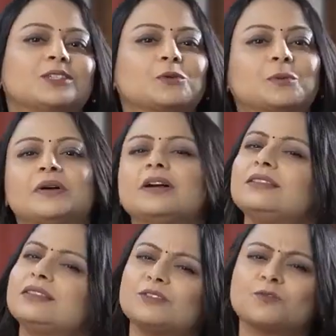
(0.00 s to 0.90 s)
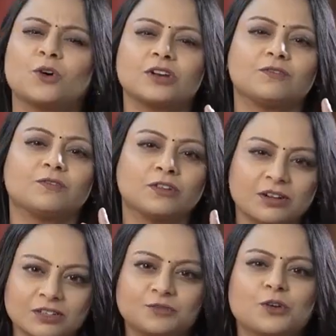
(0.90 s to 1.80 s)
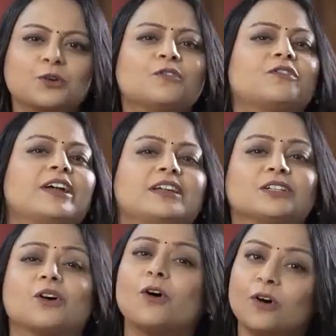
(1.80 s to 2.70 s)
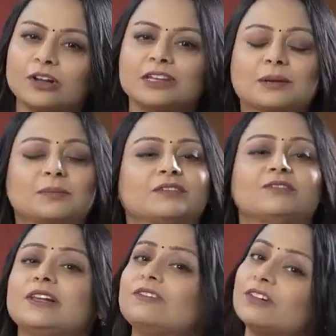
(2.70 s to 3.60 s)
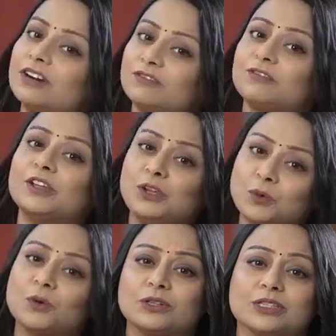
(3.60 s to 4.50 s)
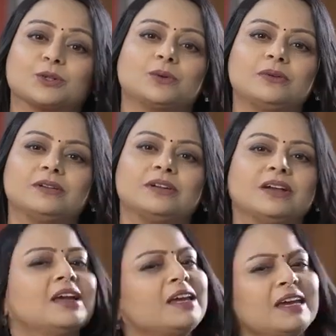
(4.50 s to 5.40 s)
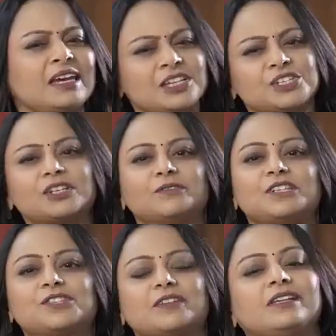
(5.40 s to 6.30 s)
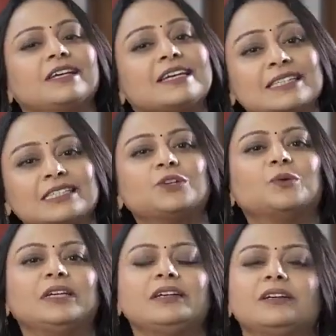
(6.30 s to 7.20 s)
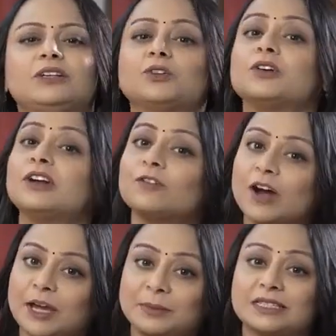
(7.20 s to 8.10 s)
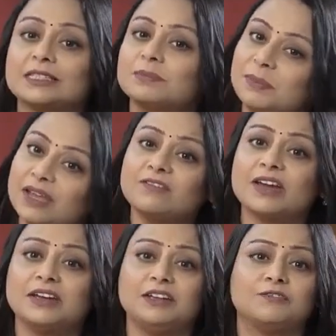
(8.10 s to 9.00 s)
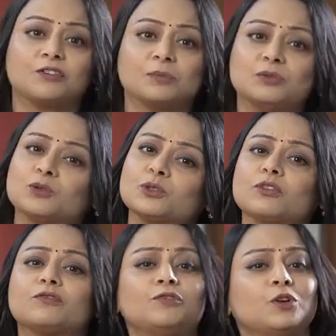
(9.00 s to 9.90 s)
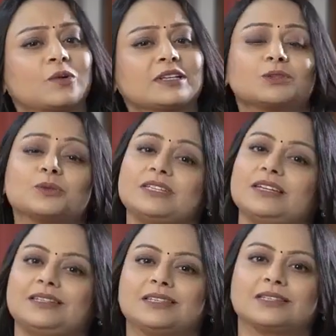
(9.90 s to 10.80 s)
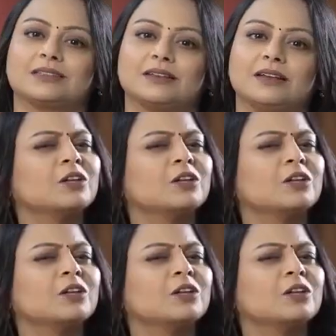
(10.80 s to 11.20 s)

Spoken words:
assume that what worked for your friend or neighbor will work for you also. Each individual is unique. Your requirements may vary from those of your associates.